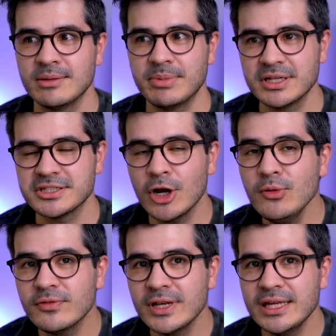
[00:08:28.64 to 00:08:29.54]
Because
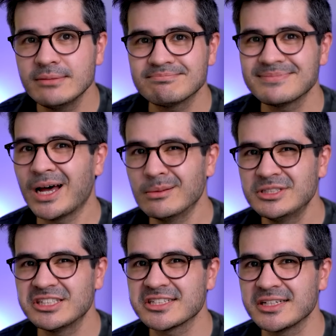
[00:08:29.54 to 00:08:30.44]
hopefully I'm
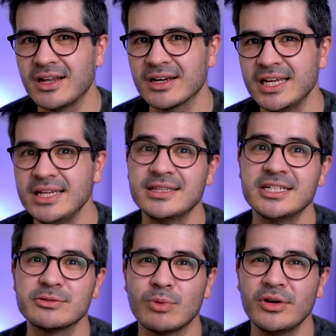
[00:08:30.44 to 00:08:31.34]
just unlucky,
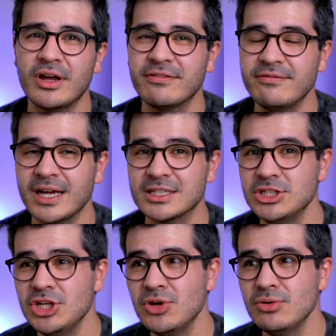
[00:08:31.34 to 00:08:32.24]
this won't
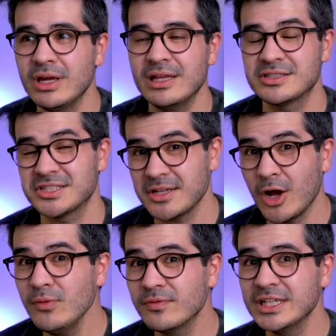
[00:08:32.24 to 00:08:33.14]
affect you, it's
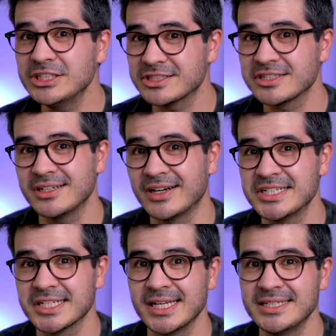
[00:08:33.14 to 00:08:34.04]
hopefully just an
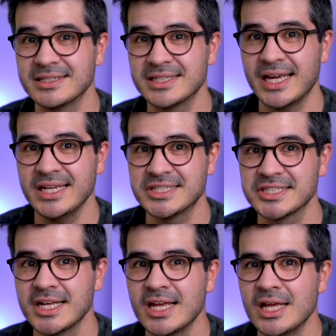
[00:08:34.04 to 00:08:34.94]
isolated
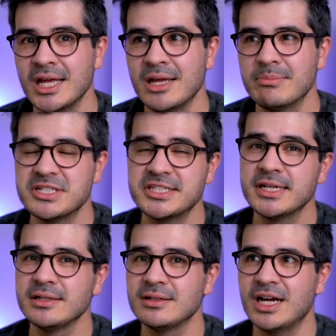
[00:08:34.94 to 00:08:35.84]
case. But
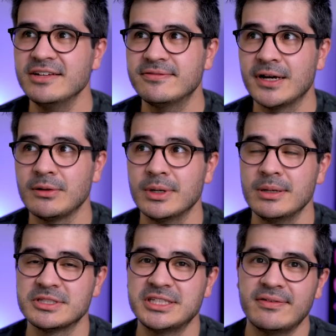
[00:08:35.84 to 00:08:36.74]
still, I felt it
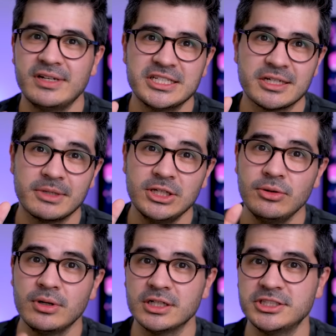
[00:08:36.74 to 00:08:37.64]
was definitely something
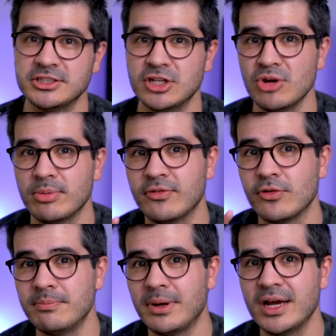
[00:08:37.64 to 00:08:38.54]
you guys should know
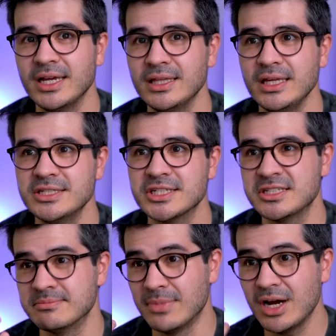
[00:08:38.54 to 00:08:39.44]
before buying these, as
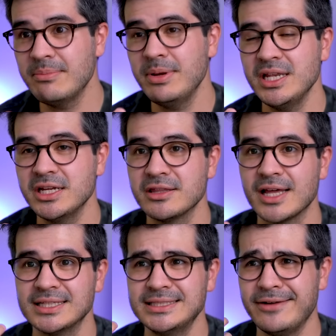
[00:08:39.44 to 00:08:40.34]
in my opinion,
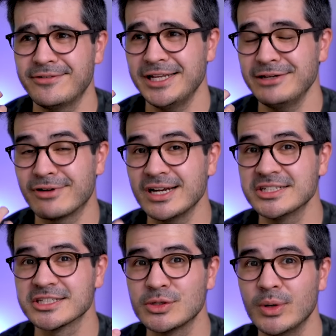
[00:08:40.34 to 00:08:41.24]
that definitely
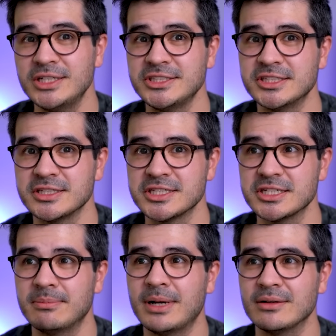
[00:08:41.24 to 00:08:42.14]
raises questions
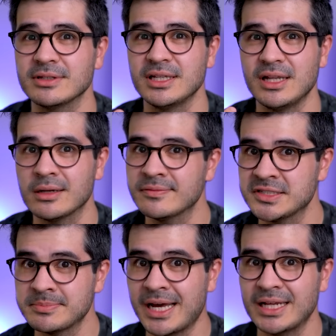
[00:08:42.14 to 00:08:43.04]
about the
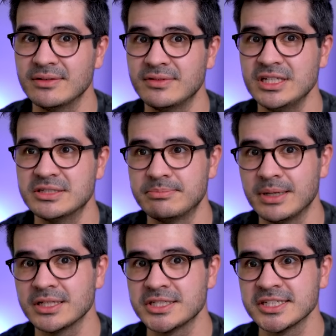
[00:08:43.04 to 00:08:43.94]
lifespan of these
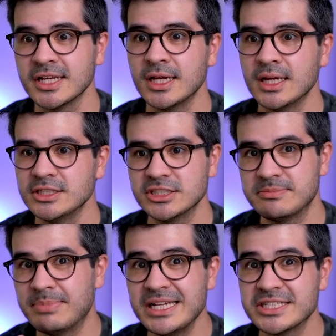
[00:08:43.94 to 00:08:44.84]
buds,
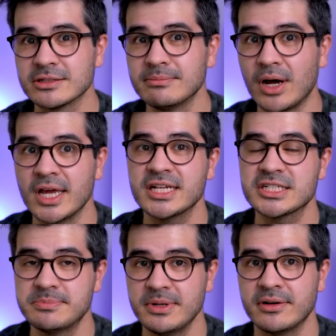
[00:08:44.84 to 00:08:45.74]
just based on my
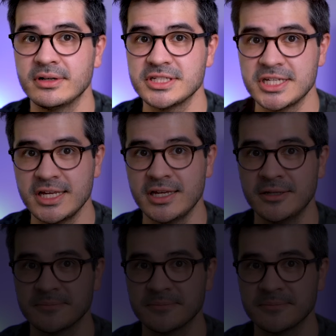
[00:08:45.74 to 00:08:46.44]
experience here.